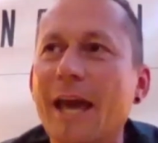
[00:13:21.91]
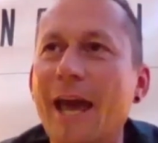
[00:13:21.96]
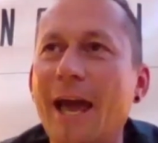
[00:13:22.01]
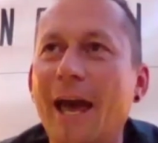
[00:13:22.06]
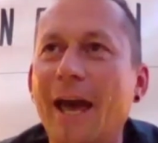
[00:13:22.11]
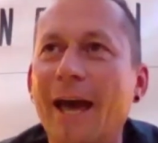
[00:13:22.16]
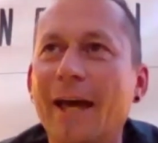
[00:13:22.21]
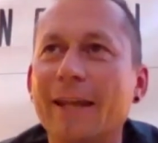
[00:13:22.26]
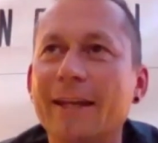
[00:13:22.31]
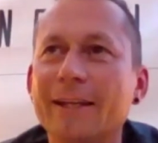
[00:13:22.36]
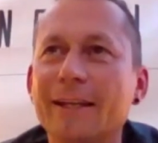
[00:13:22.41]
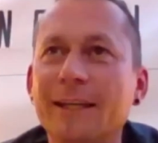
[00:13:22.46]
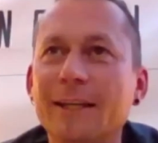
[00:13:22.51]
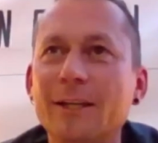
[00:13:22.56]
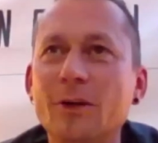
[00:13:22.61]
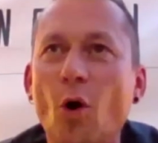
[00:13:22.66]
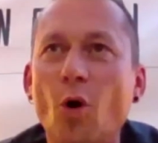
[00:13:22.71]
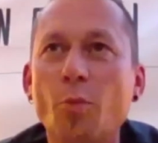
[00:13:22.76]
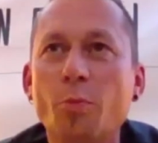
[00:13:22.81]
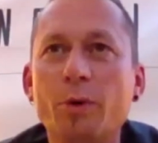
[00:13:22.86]
and he
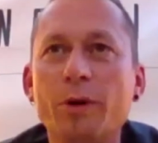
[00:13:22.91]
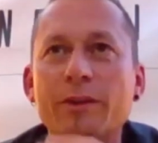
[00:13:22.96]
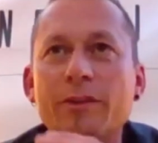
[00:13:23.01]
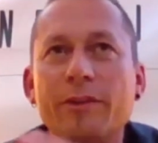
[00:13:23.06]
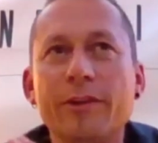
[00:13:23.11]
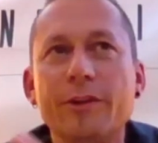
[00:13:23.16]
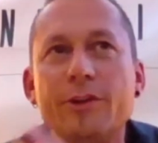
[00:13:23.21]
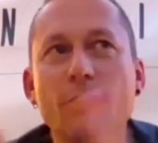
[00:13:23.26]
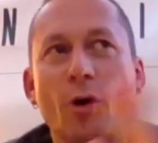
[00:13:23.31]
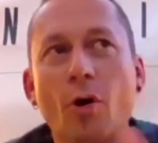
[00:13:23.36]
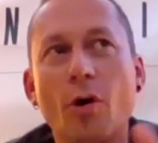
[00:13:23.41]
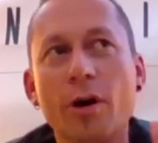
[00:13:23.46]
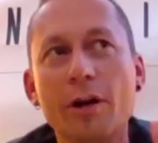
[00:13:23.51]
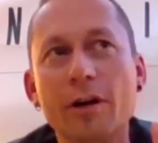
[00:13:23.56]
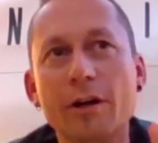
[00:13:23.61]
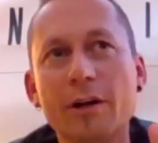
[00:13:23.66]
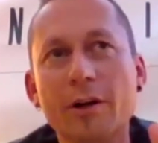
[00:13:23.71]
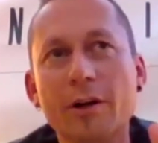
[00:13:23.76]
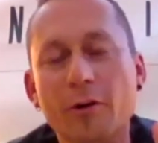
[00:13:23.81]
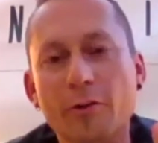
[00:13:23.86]
opened the door
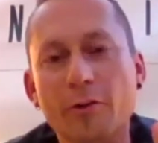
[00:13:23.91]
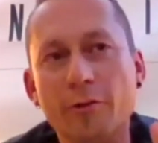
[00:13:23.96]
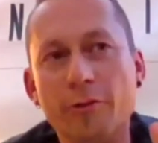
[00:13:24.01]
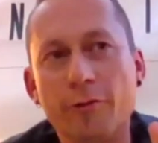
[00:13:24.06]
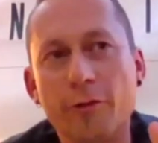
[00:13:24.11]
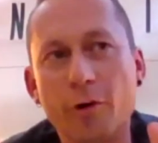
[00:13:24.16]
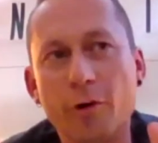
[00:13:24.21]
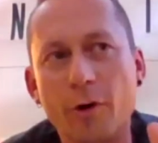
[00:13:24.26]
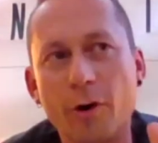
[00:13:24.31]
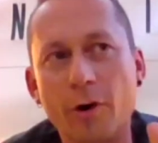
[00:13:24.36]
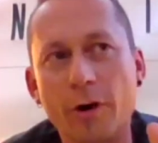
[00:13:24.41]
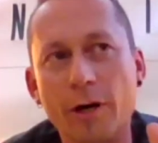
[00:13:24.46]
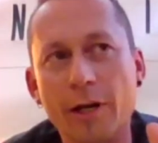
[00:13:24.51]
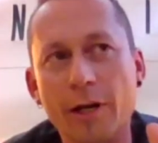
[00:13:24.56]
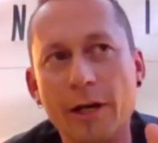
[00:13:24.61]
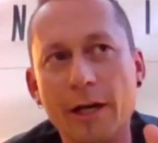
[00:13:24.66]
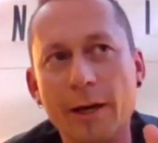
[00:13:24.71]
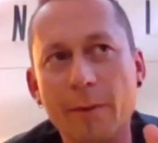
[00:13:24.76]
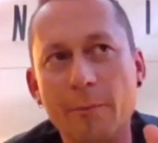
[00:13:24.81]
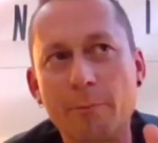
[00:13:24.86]
for
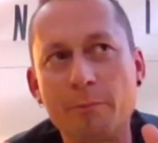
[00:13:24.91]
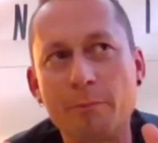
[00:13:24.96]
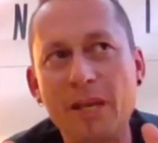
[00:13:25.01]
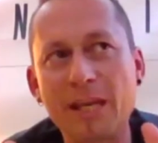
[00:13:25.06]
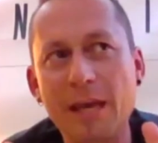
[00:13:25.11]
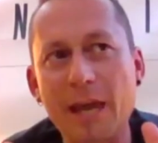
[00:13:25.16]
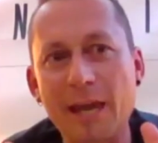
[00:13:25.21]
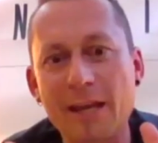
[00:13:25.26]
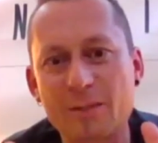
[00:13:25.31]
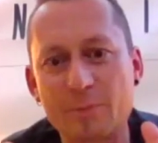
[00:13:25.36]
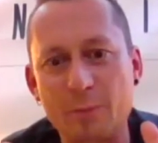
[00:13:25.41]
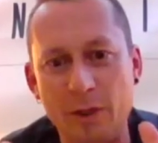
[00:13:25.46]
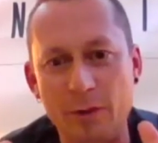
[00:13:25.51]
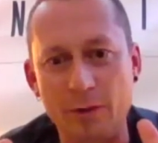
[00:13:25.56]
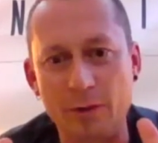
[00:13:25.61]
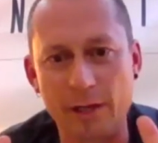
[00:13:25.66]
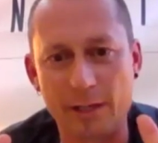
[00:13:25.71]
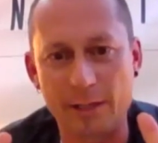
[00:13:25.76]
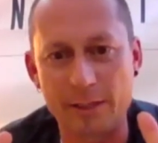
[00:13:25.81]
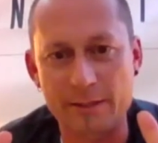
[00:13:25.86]
a bigger
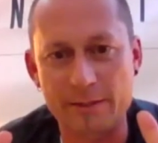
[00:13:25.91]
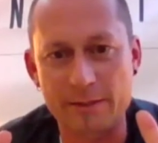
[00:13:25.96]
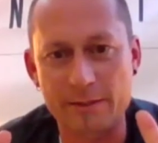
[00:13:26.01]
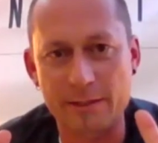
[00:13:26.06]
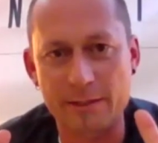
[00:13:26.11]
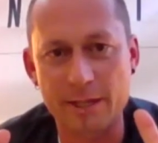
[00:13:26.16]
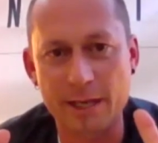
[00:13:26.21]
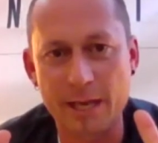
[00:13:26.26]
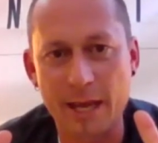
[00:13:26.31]
experience.